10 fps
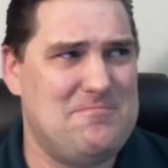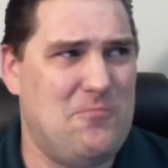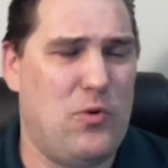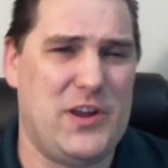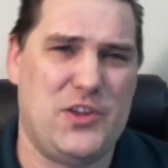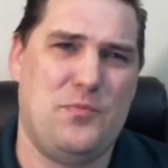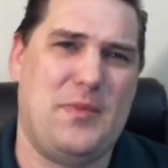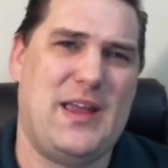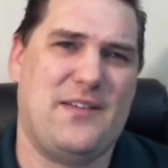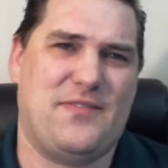What you
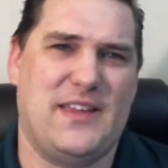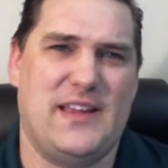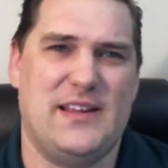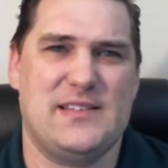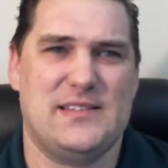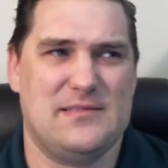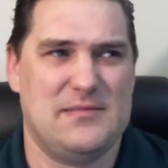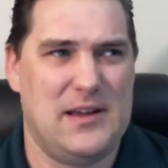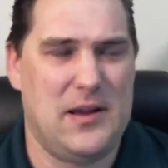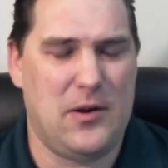make of things,
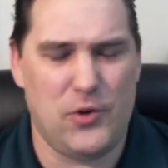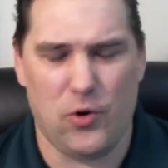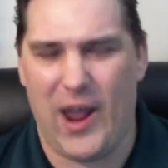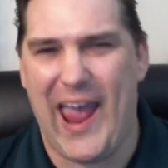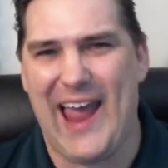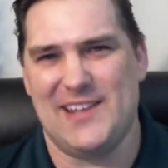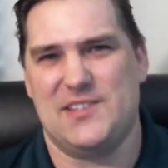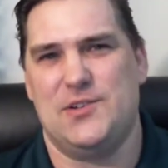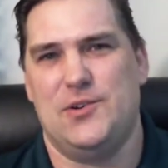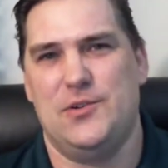your
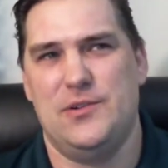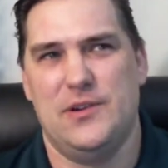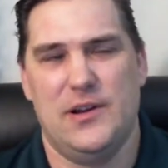attitude,